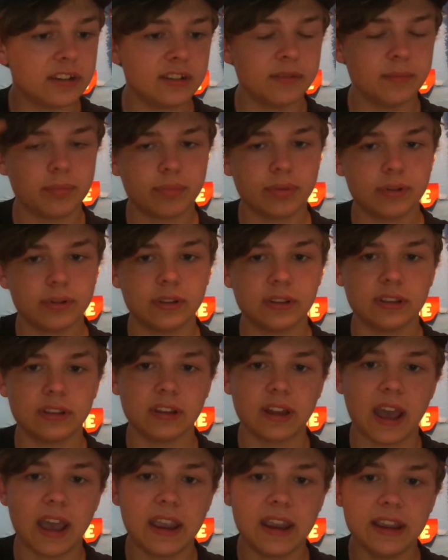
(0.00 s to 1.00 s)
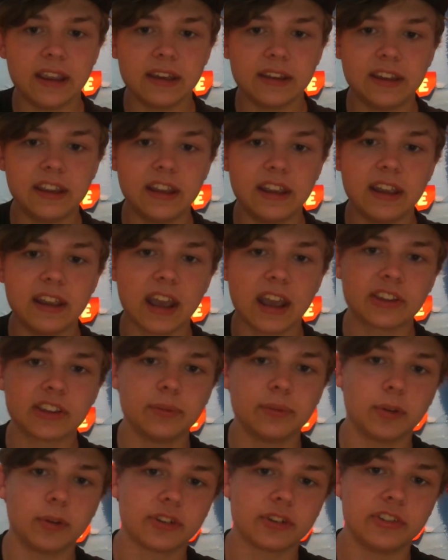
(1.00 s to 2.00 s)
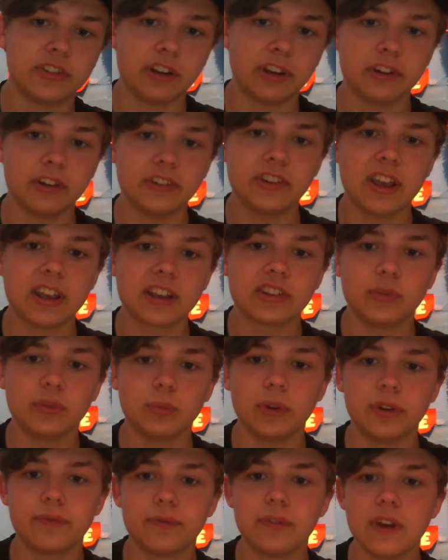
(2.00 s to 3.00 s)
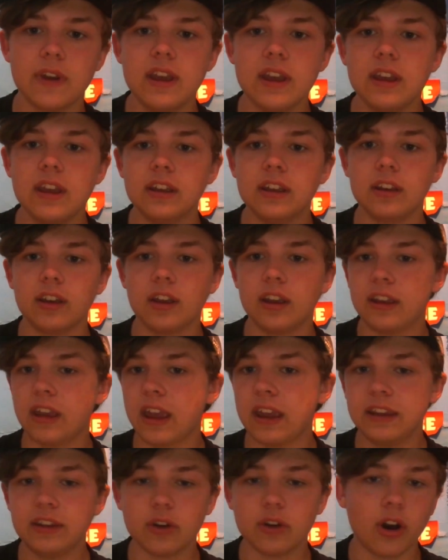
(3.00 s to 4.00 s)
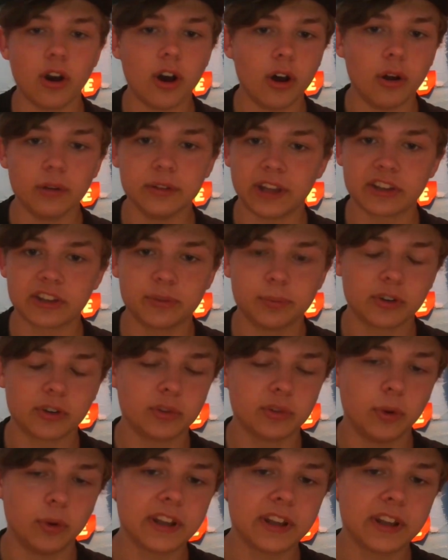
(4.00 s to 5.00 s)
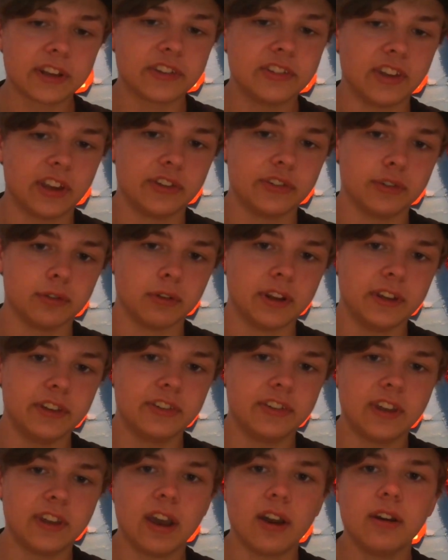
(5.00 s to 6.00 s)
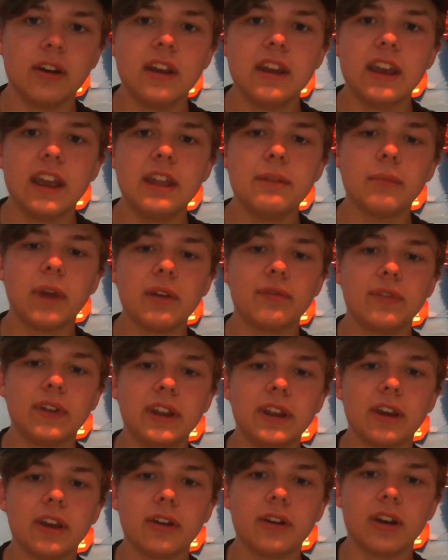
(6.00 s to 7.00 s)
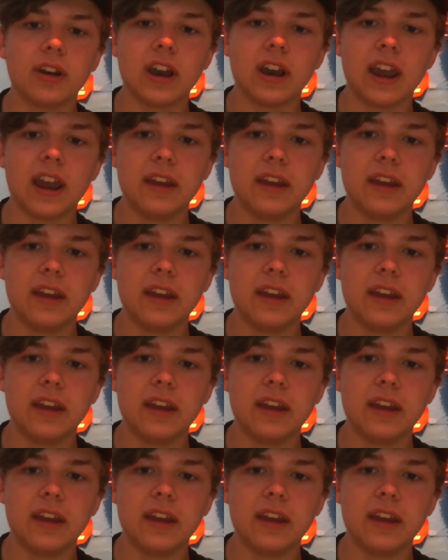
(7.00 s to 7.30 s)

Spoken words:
play the Xbox Series X with your old Xbox One accessories. Now, in my video I